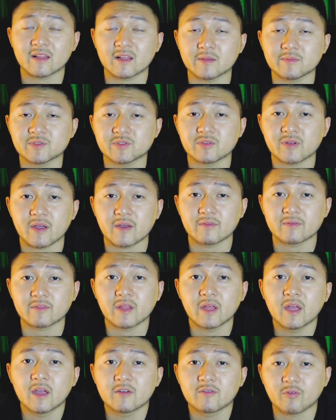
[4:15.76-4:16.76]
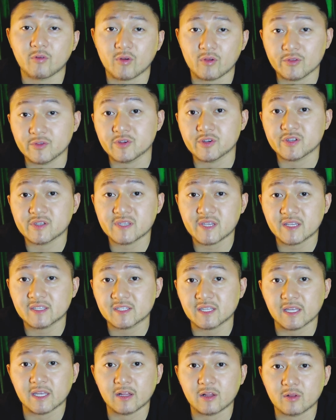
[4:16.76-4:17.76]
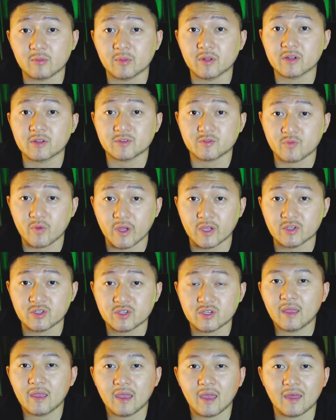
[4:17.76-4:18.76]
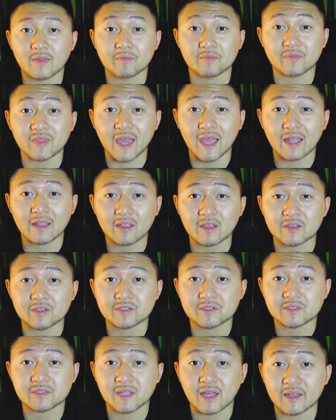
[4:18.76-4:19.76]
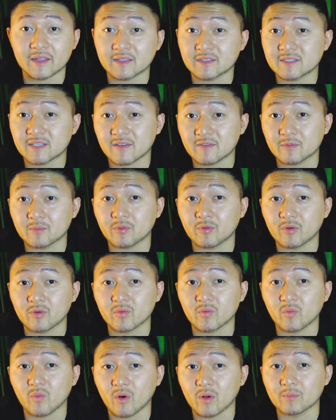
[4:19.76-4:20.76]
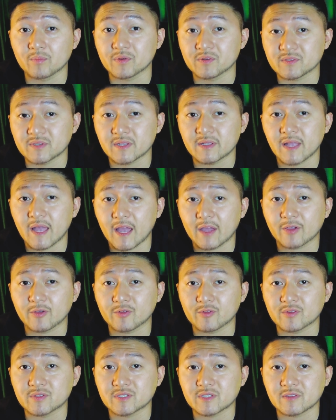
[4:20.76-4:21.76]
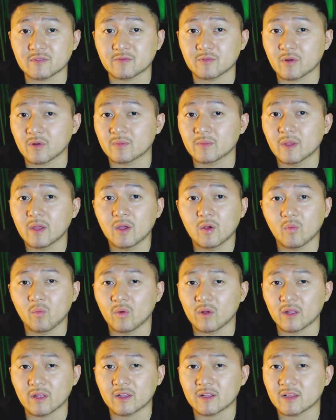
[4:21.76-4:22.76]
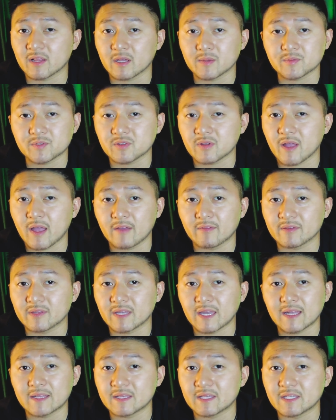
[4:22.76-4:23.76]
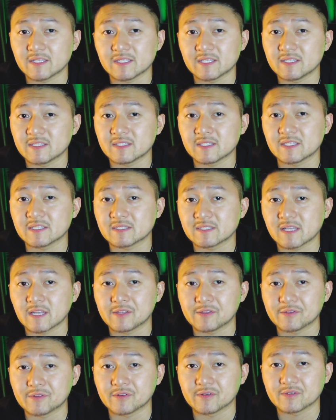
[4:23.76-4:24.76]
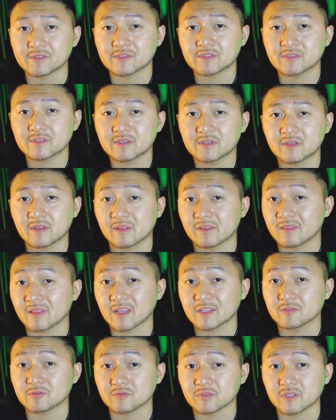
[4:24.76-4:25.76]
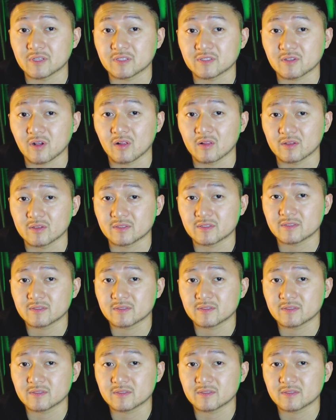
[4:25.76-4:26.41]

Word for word: claims to have 460 kilometers range, and that is 97.1% accuracy from what it claims to having at EDC standards. And that's really solid.